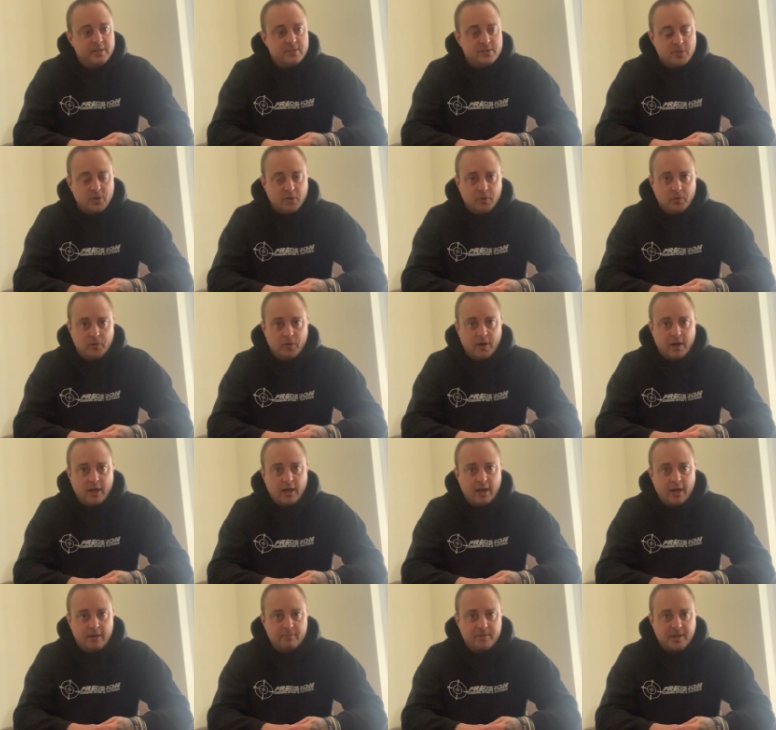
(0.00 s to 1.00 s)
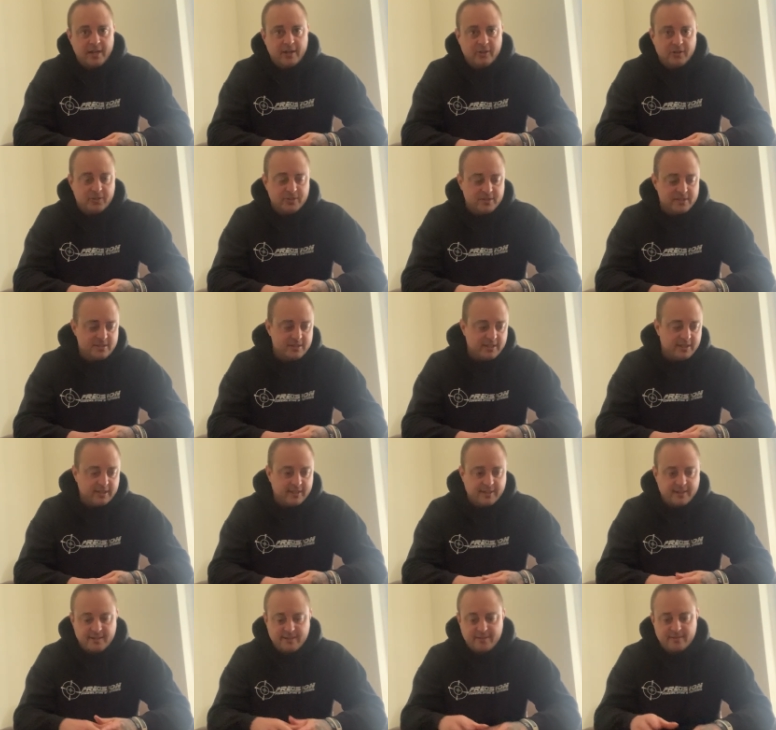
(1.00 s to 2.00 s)
So I'm getting all these,
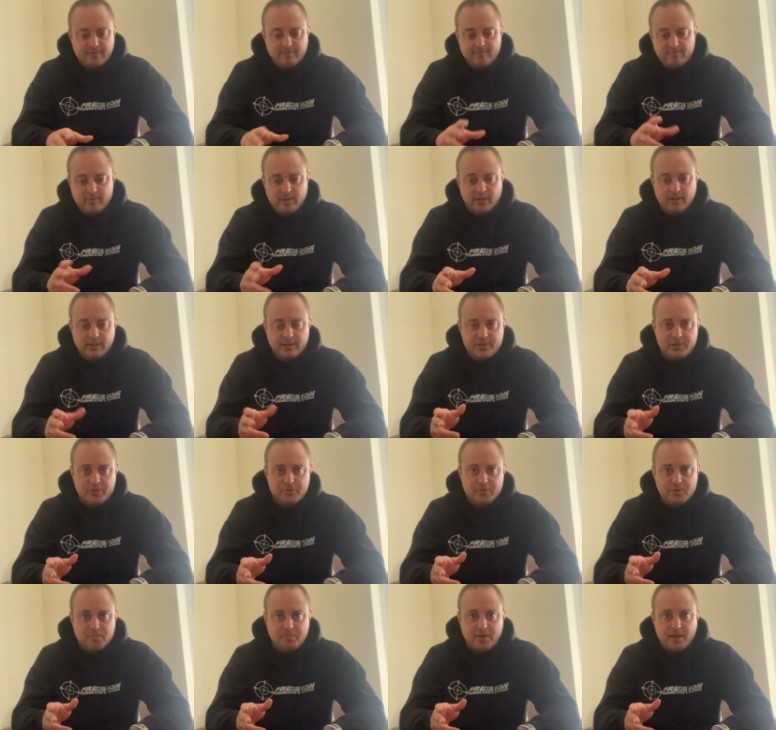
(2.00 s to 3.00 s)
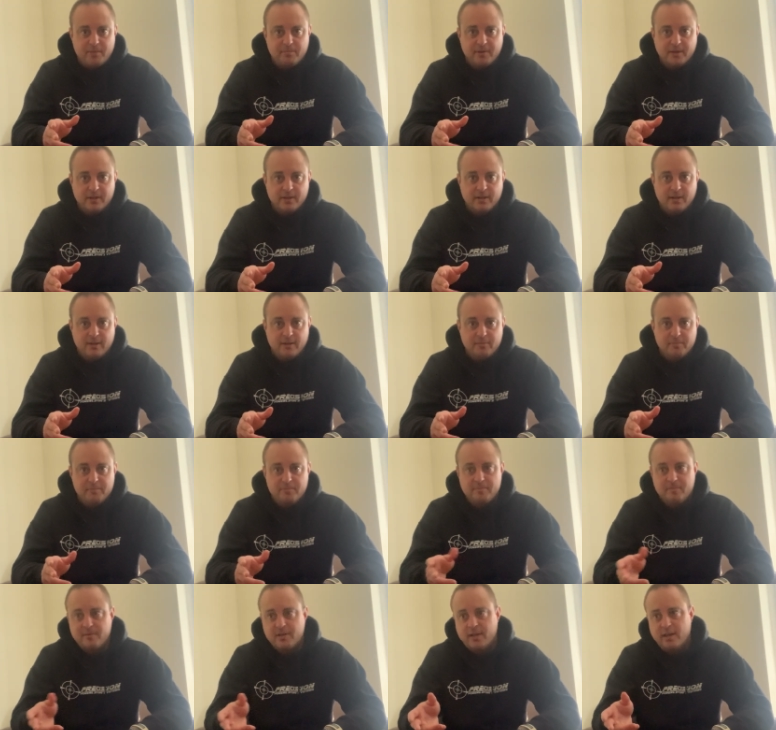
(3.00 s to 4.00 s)
like, little issues popping
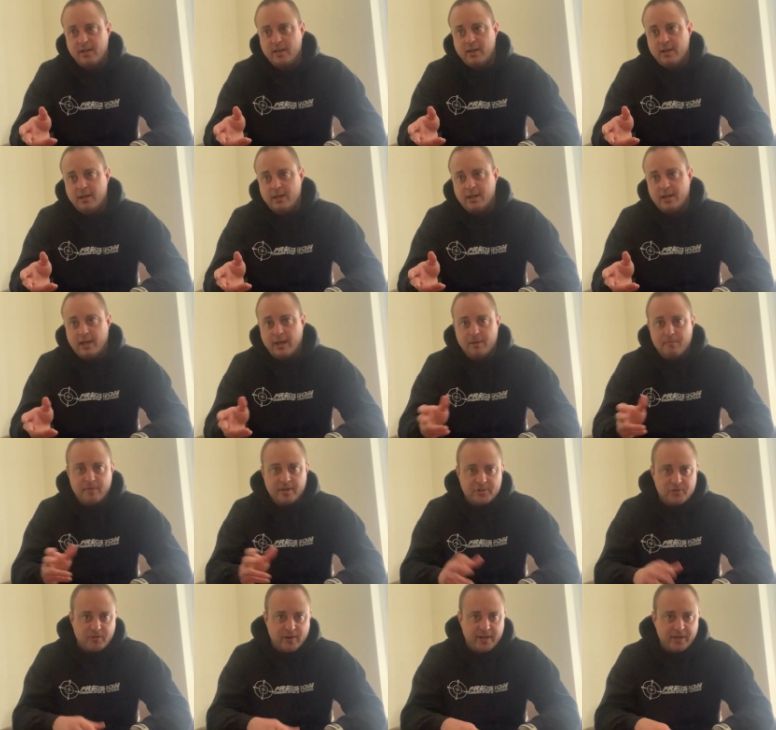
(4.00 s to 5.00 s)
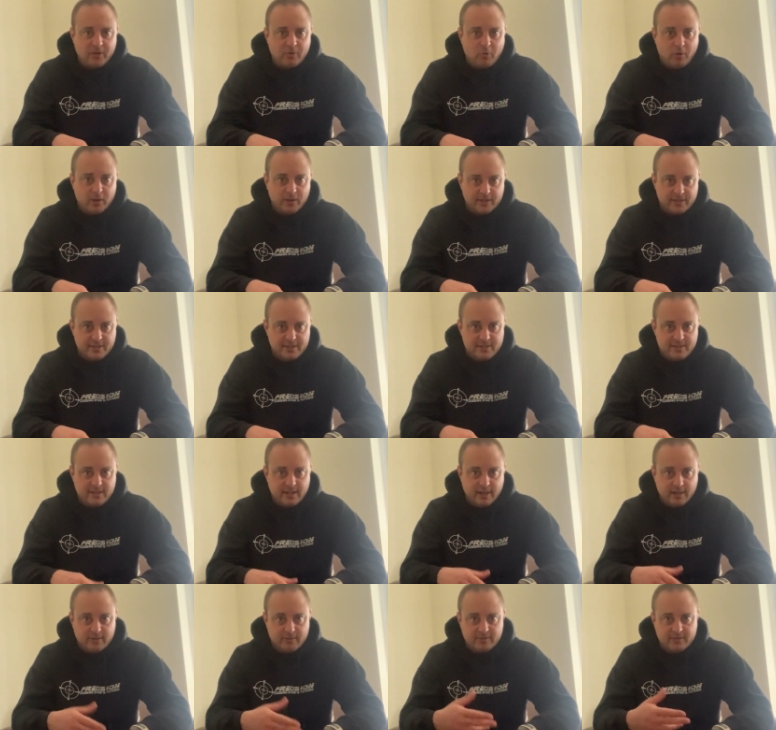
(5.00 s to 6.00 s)
up, and my training quality is
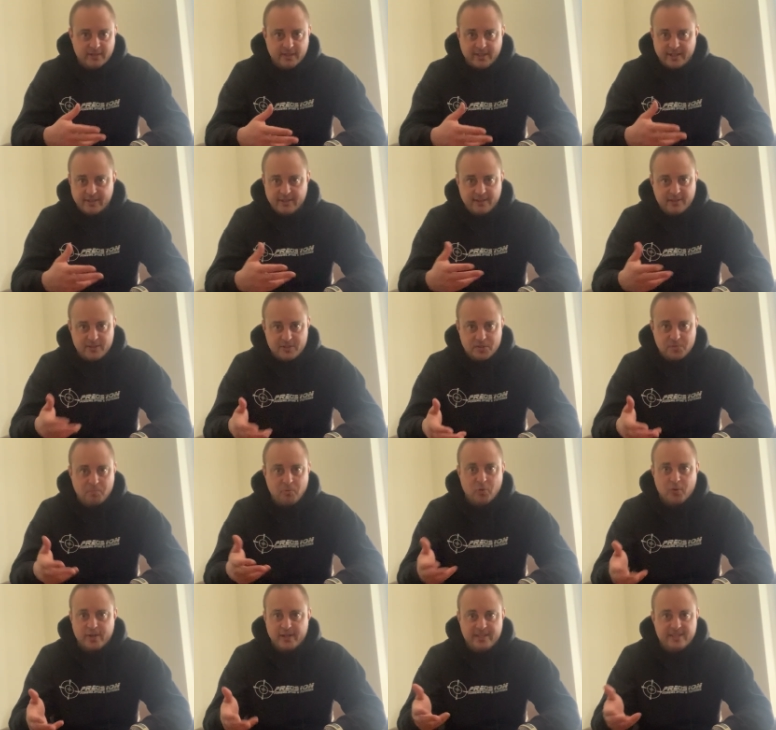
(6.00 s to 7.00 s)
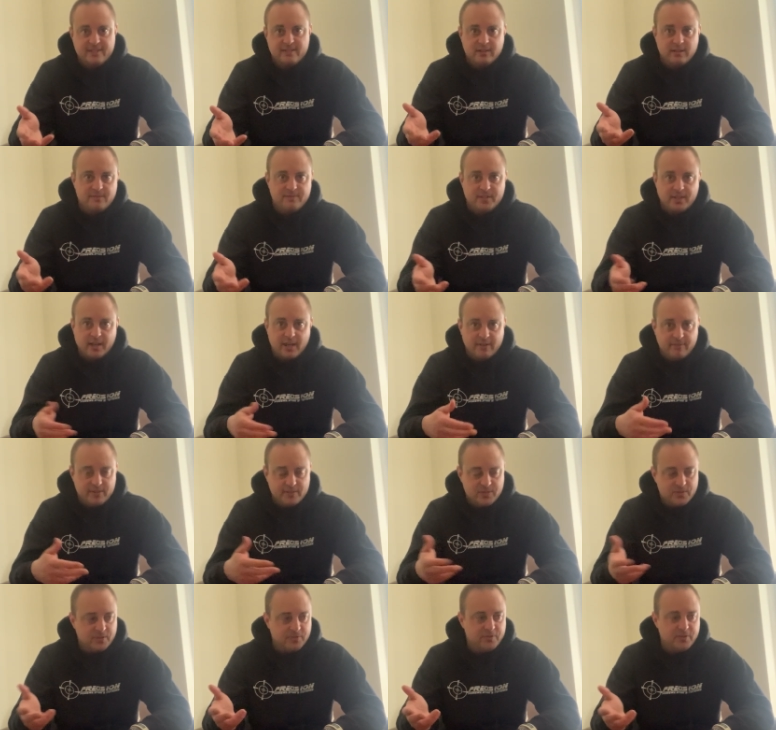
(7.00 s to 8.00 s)
down. Like, the sport is lifting heavy.
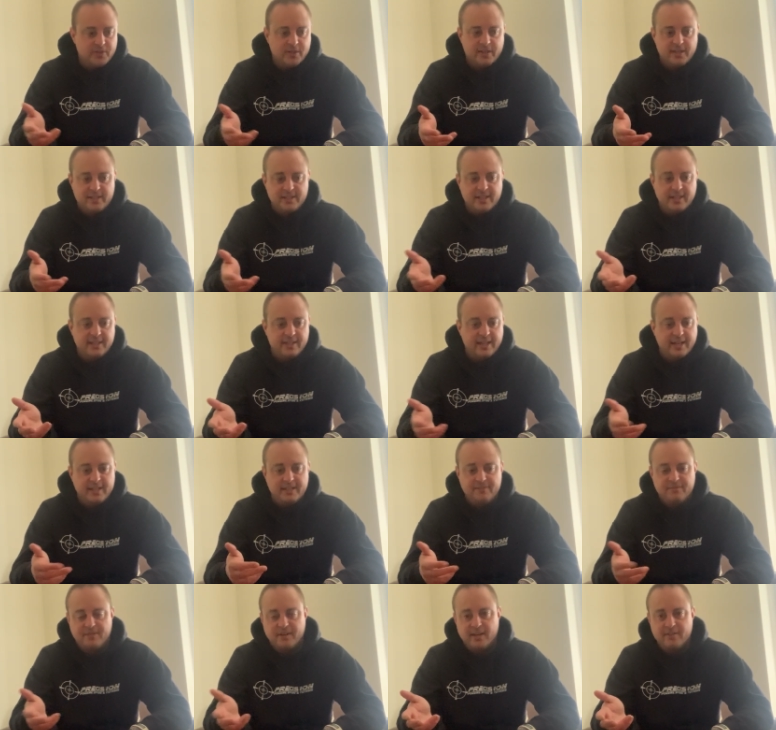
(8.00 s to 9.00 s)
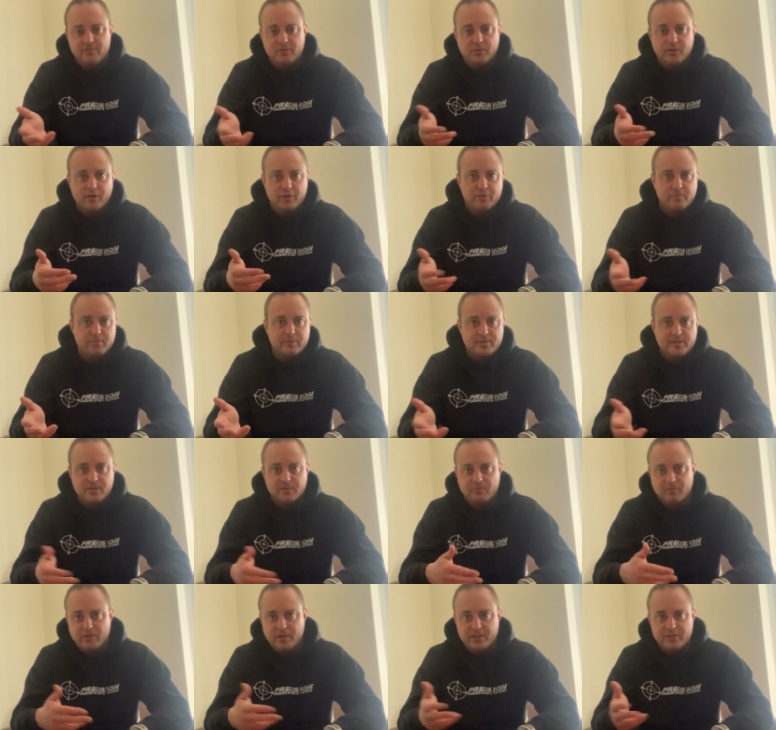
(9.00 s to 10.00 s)
So if you're not in that 95 to
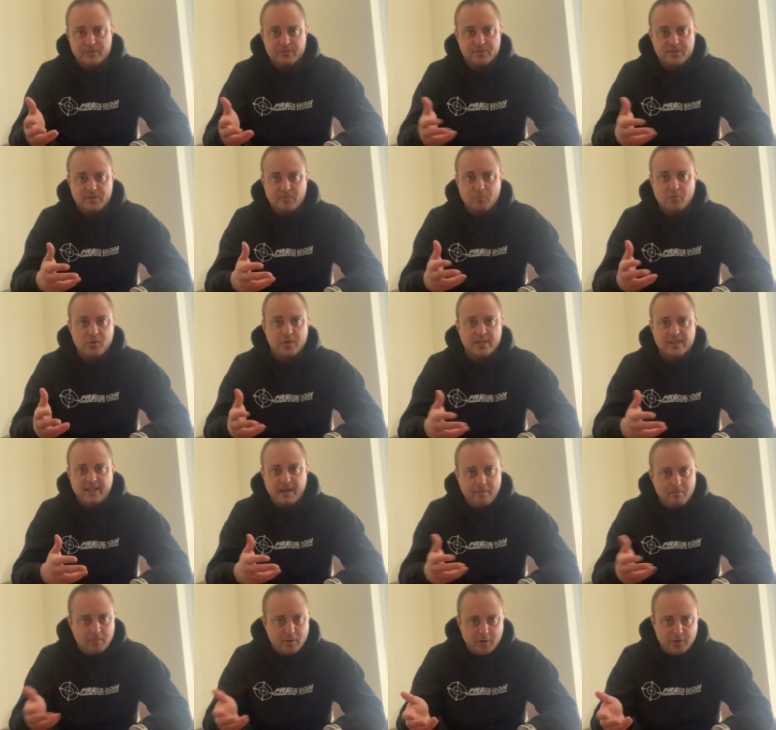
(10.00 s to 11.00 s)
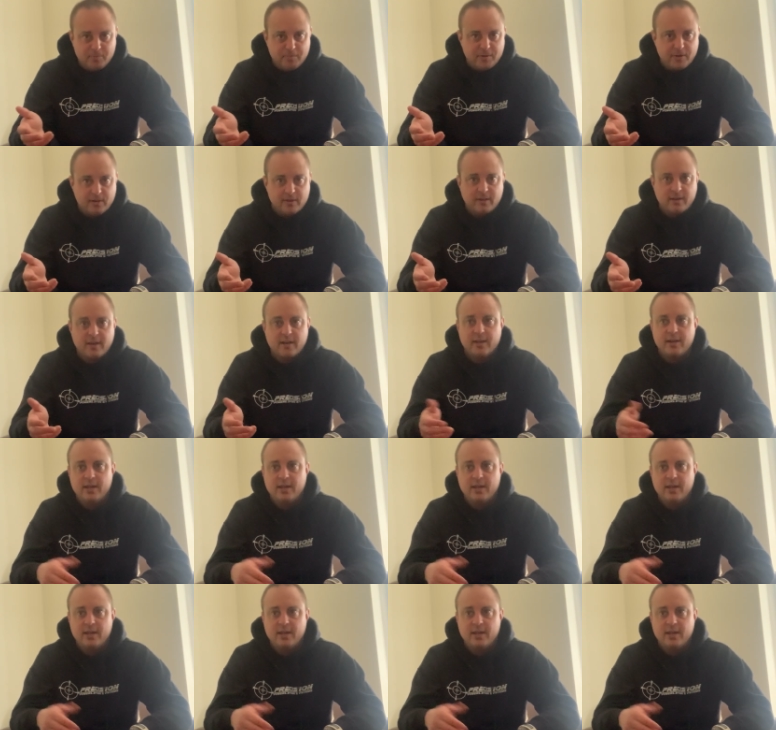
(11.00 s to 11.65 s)
100% range or somewhere in that ballpark,